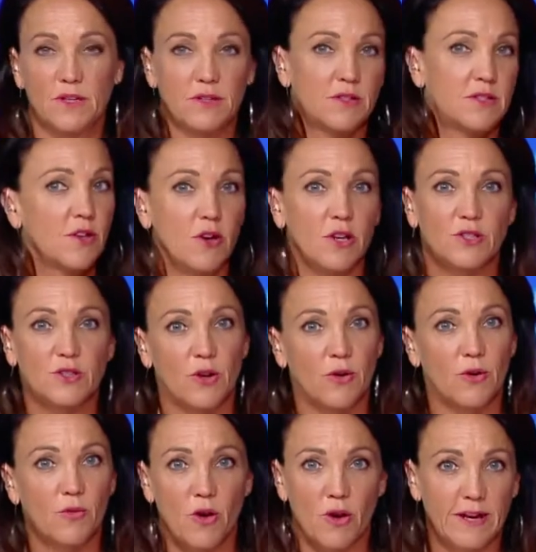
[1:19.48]
search
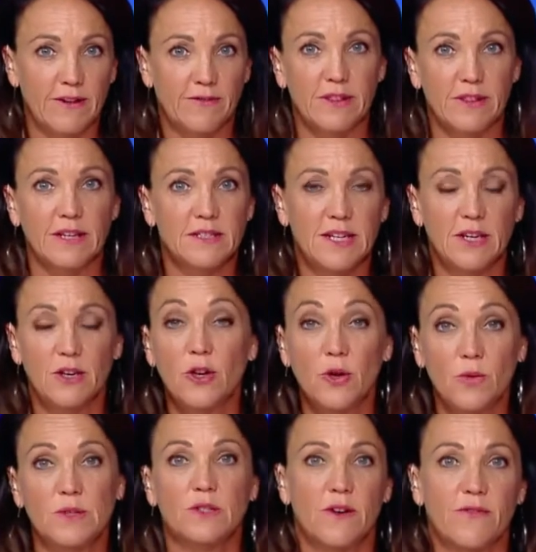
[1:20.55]
on, on everything to see
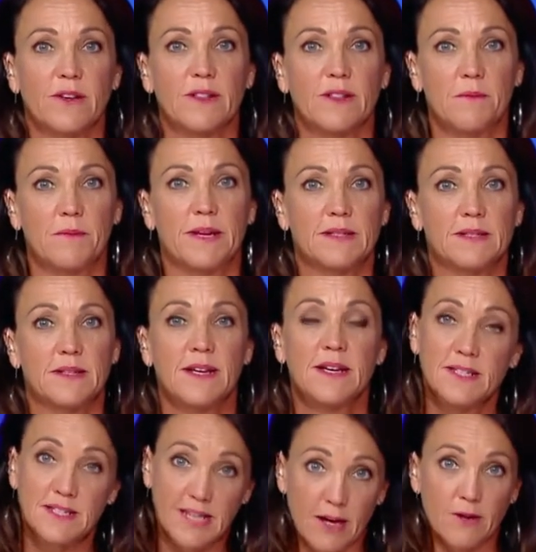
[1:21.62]
who is offering the best
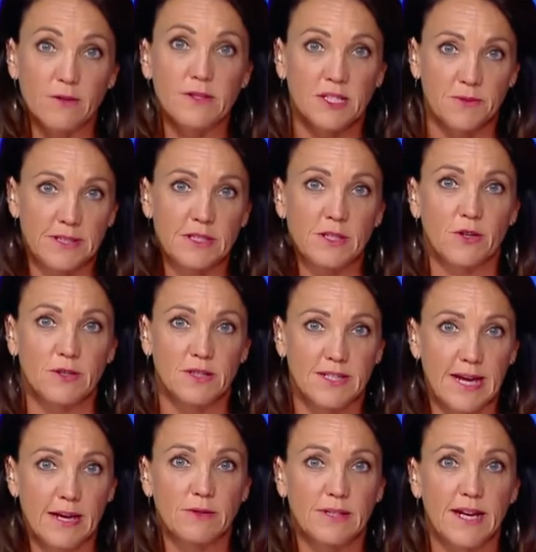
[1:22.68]
sales, especially on
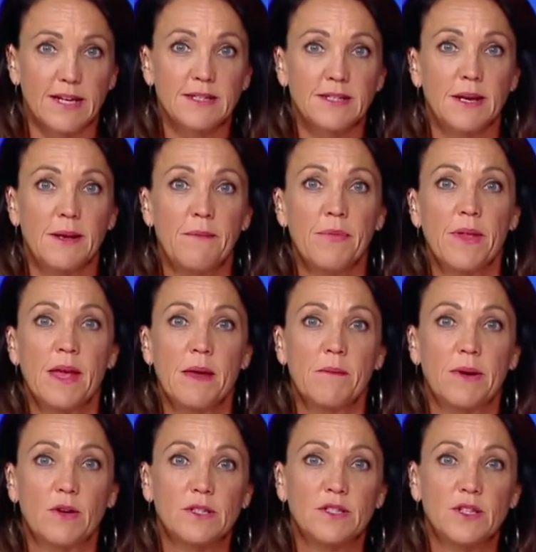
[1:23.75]
sale days.
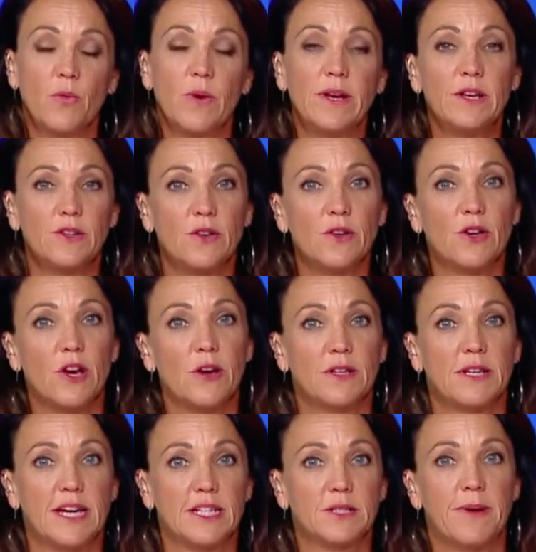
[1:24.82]
But also, when you do go
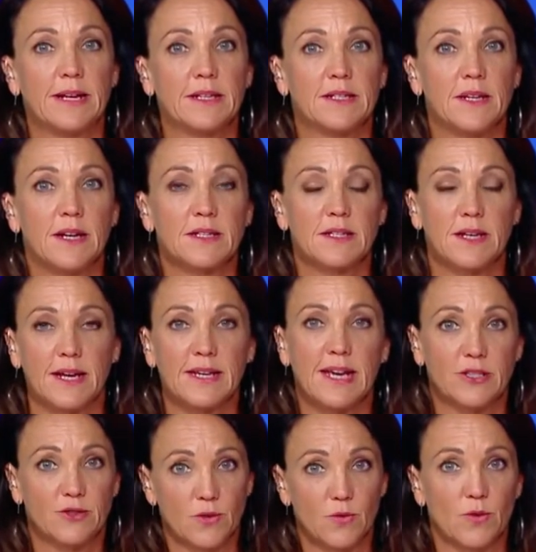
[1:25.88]
to cashback sites like
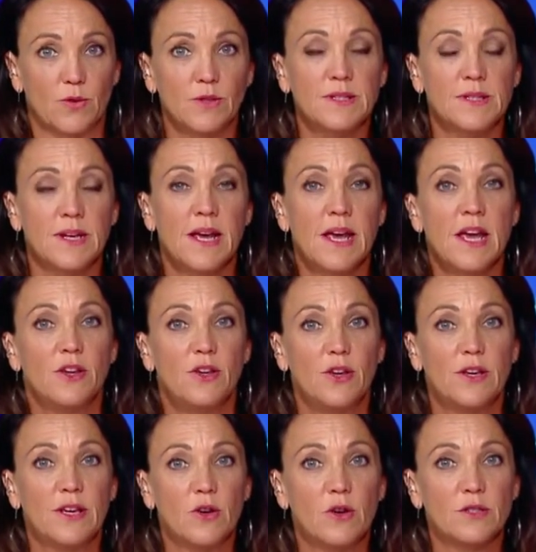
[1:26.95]
Cashrewards, you
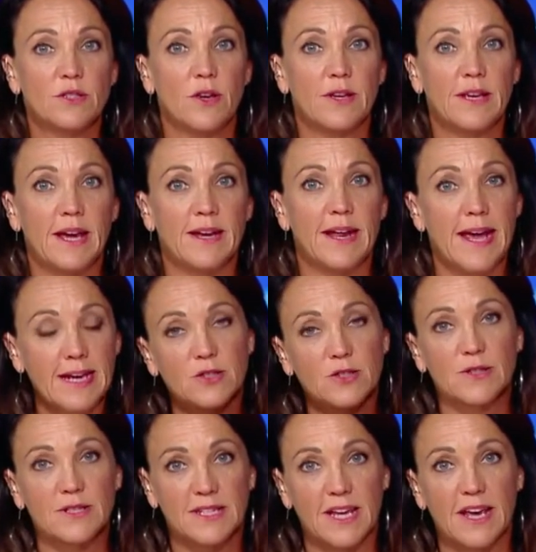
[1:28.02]
can also get
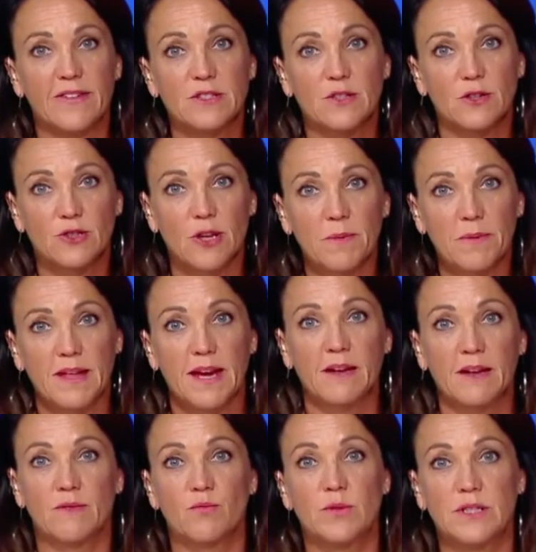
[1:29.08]
extra savings on top of
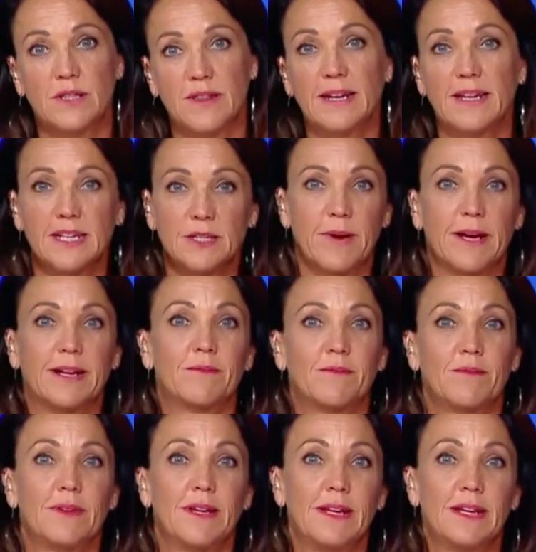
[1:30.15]
that, which then gets back
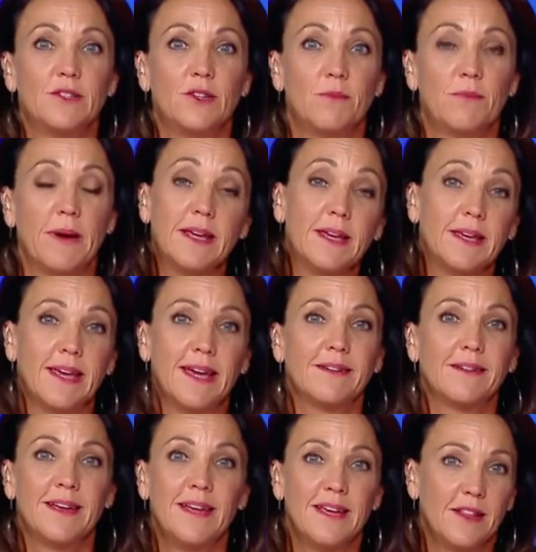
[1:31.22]
into your bank
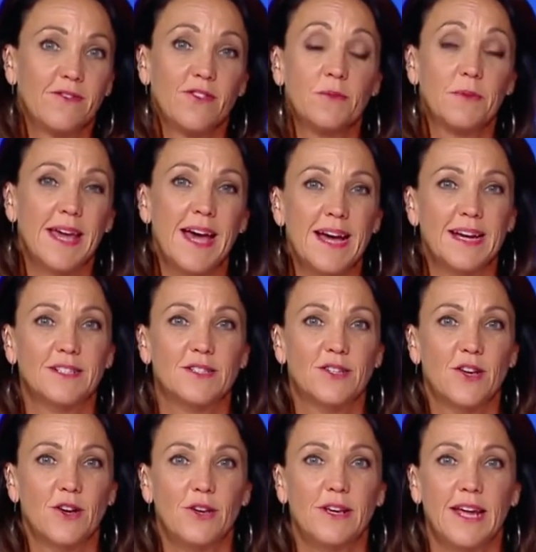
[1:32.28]
account in the form of cash.
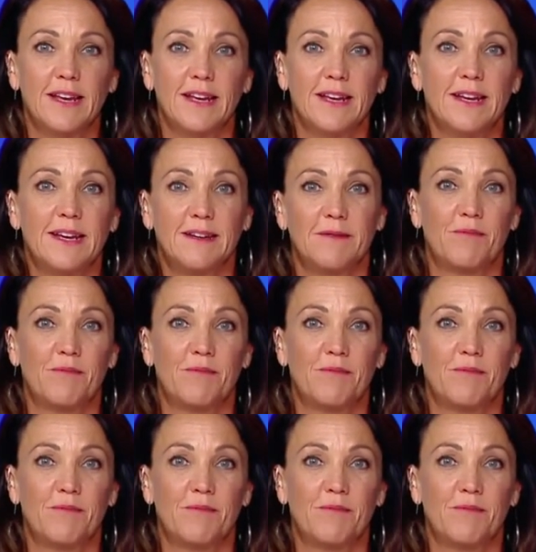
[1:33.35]
So you're getting a